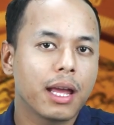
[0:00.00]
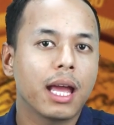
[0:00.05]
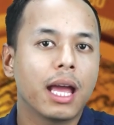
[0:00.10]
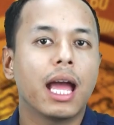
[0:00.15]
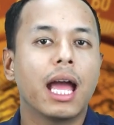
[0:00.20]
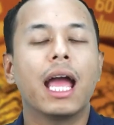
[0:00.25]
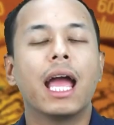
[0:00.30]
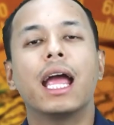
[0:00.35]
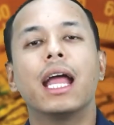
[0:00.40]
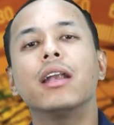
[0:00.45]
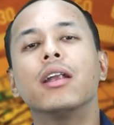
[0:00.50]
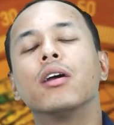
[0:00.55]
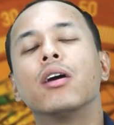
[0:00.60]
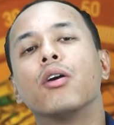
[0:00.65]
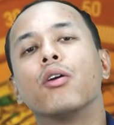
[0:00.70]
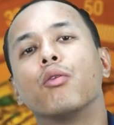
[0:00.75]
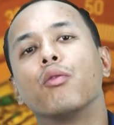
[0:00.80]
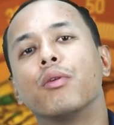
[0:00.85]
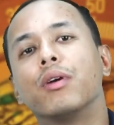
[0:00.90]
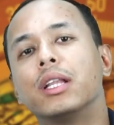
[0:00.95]
and
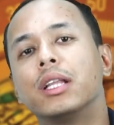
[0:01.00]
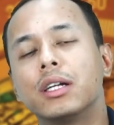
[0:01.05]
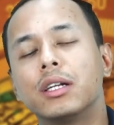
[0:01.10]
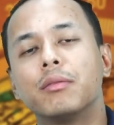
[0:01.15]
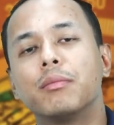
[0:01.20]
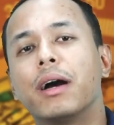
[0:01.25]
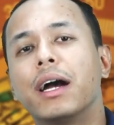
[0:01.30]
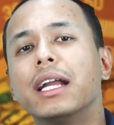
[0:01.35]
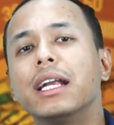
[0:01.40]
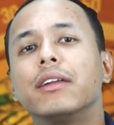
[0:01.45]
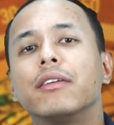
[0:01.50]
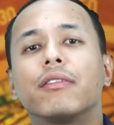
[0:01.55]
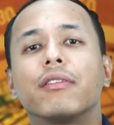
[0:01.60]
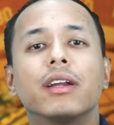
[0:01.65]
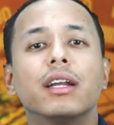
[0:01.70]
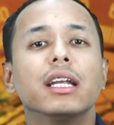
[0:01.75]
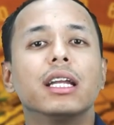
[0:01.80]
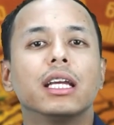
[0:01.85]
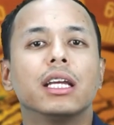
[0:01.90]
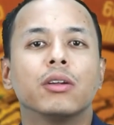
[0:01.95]
weathered by
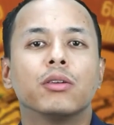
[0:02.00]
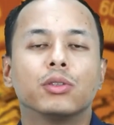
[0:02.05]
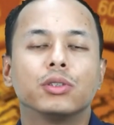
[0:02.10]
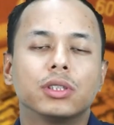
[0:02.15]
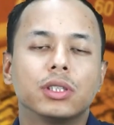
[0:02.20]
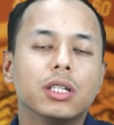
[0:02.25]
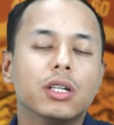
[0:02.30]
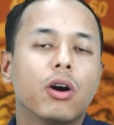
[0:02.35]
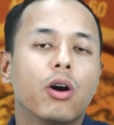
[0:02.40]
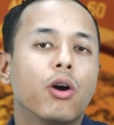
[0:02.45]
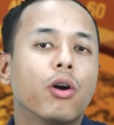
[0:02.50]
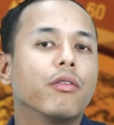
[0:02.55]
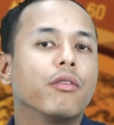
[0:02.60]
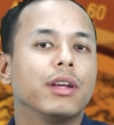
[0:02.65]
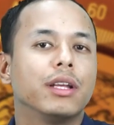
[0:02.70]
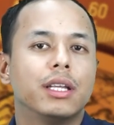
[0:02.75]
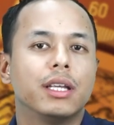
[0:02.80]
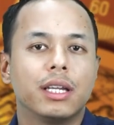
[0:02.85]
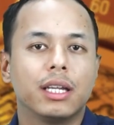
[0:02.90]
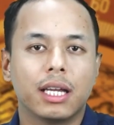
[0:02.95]
different erosion or
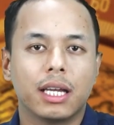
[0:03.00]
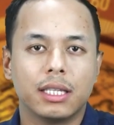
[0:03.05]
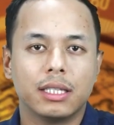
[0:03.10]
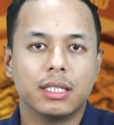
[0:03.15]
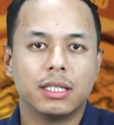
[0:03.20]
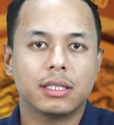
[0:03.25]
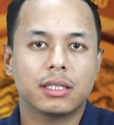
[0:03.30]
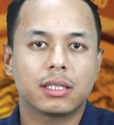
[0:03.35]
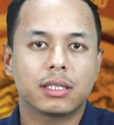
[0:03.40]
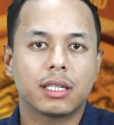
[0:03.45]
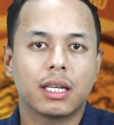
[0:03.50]
weathering agents.